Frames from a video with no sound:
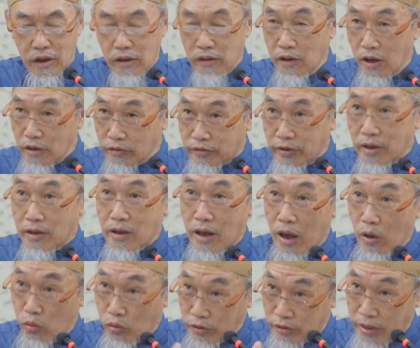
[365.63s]
Allah said,
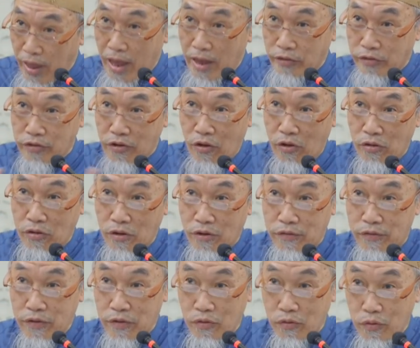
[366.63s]
I will test all
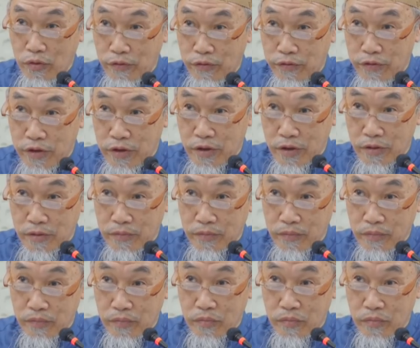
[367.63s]
of you with fear.